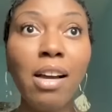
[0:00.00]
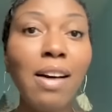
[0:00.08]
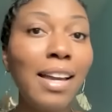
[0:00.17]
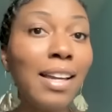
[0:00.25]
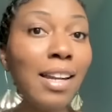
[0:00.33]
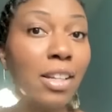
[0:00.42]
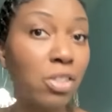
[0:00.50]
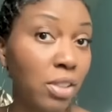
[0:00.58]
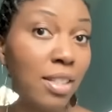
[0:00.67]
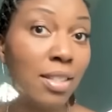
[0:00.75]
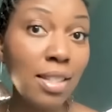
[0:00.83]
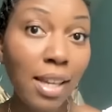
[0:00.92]
i can actually
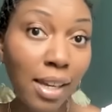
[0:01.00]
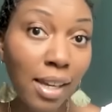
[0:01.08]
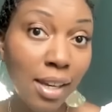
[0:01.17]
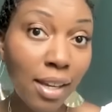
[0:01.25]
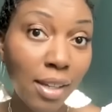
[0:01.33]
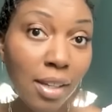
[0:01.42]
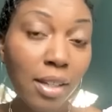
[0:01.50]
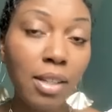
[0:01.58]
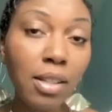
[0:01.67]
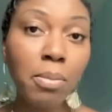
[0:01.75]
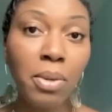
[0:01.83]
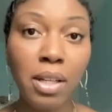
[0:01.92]
see the
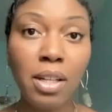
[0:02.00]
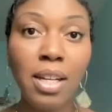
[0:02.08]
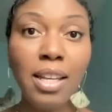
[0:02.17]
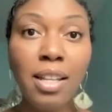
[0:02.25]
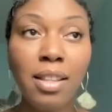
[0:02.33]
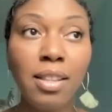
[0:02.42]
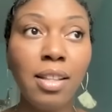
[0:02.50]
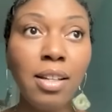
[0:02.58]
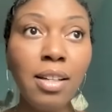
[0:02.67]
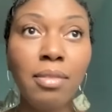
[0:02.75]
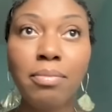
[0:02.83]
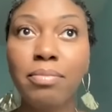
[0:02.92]
blood in
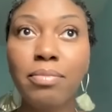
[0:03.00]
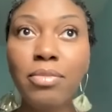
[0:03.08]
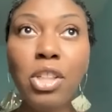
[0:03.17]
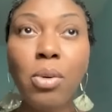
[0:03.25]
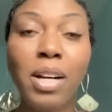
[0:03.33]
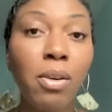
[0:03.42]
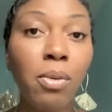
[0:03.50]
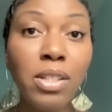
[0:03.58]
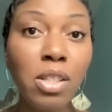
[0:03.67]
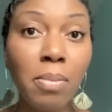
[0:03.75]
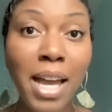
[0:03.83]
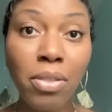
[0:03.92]
the you know, when I went to
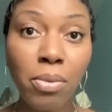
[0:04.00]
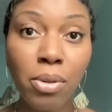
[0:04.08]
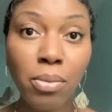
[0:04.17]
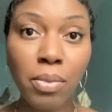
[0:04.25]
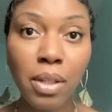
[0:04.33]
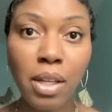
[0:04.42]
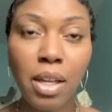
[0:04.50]
the bathroom.